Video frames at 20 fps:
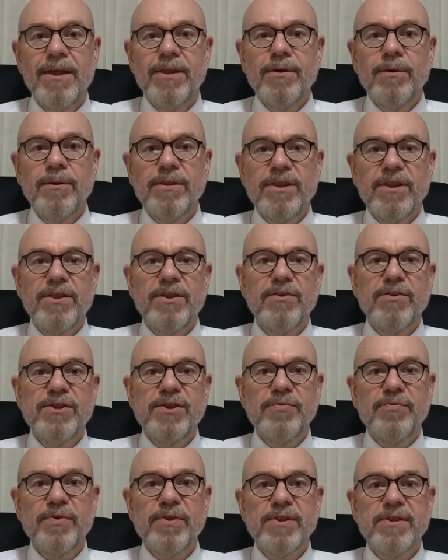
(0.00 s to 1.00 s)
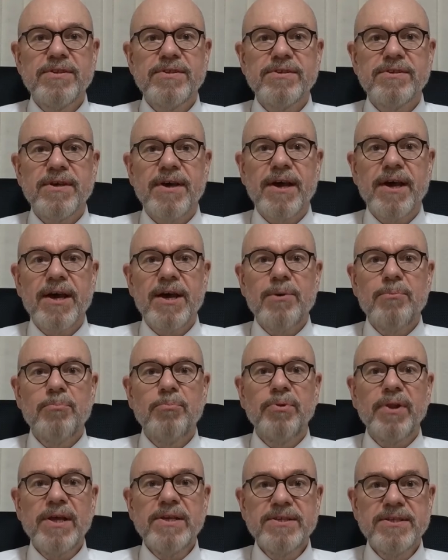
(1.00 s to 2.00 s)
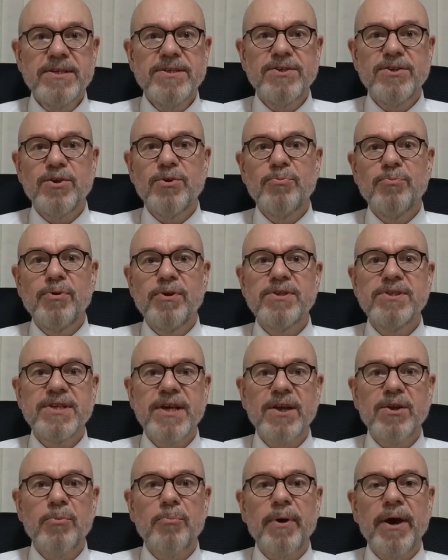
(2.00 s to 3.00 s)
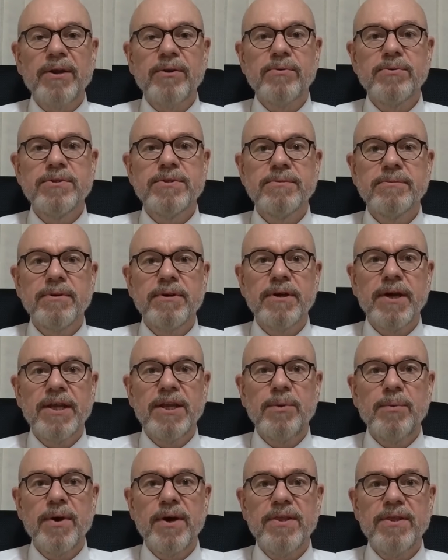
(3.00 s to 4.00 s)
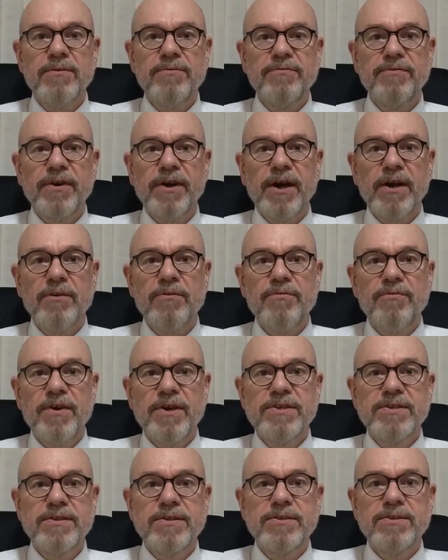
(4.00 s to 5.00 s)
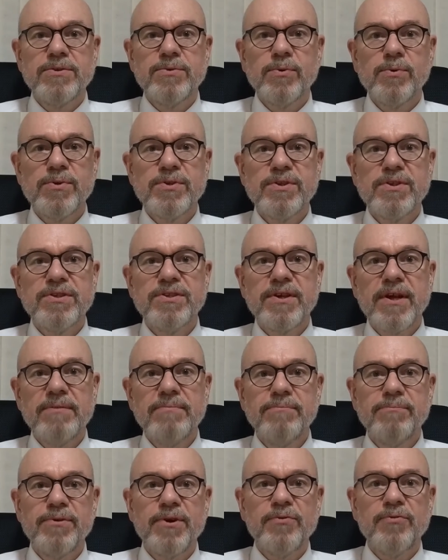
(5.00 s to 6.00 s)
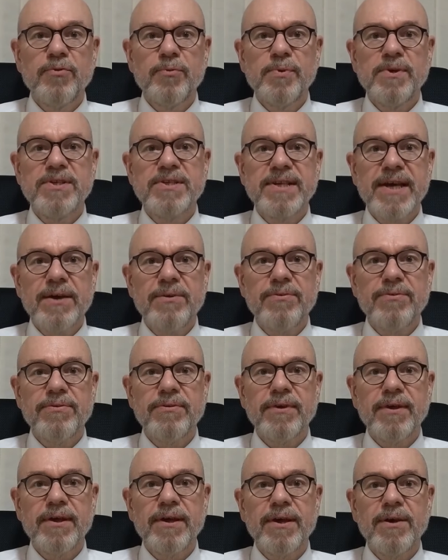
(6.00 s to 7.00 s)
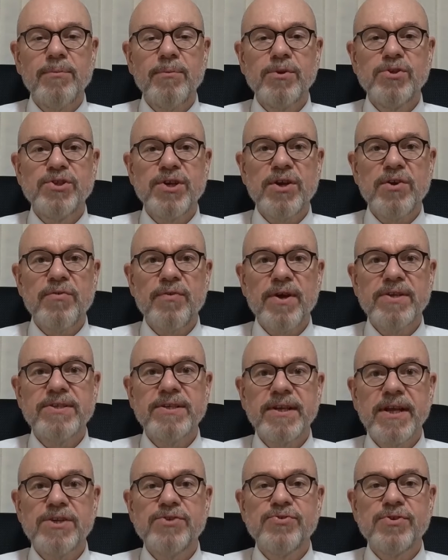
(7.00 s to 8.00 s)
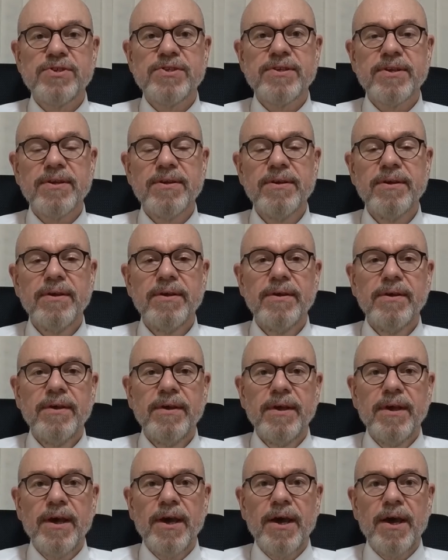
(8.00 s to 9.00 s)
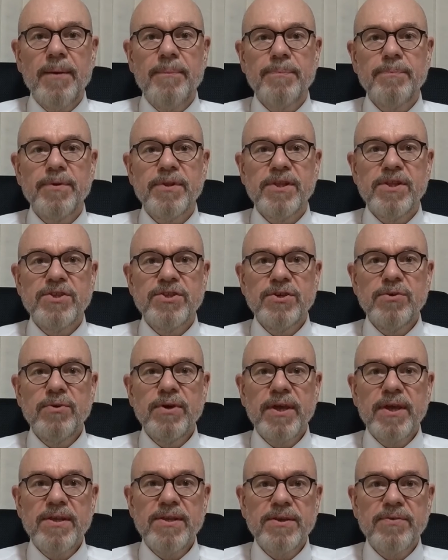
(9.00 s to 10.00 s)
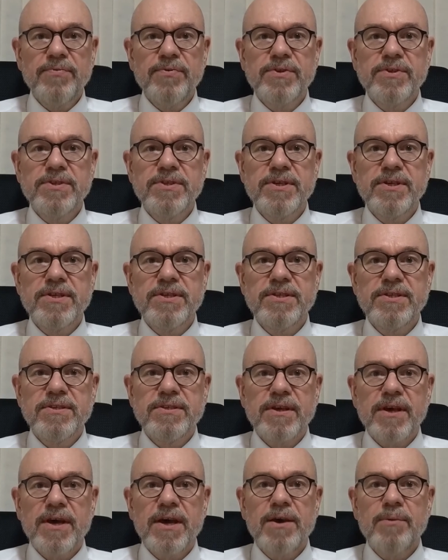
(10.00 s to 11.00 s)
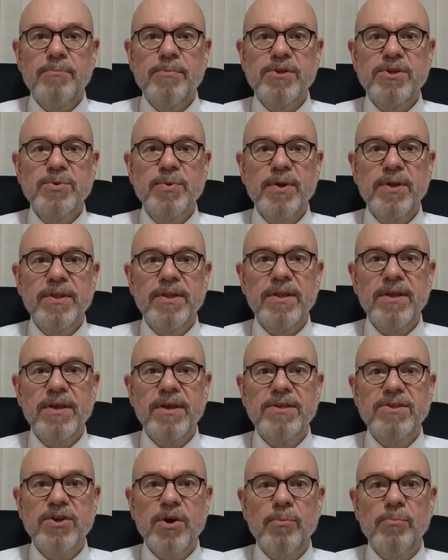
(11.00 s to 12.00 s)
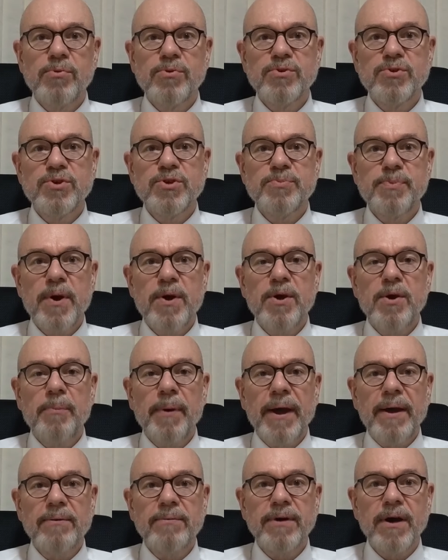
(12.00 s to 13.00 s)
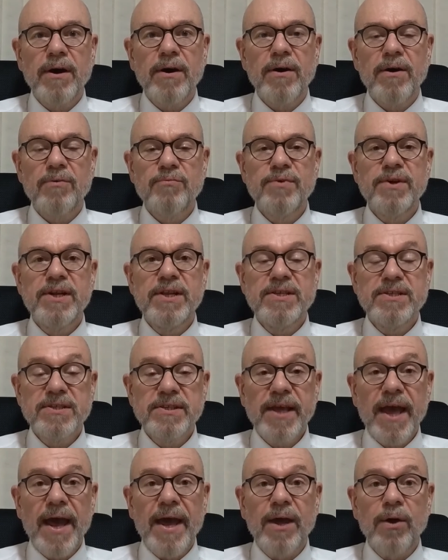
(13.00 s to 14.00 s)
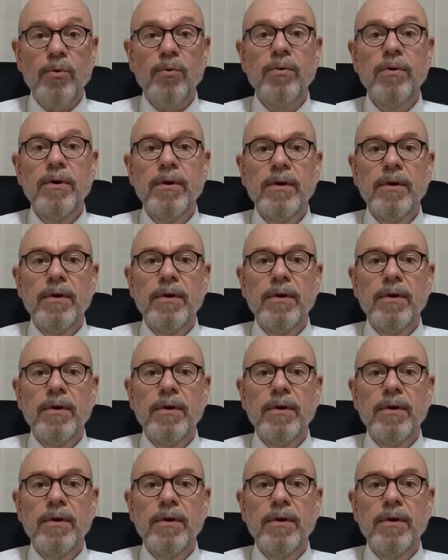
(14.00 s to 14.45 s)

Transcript: Well, there are different places you can put solar panels. Anywhere that kind of faces towards the sun, preferably south, will generate electricity. But the two key differences between the examples you spoke about are really scale.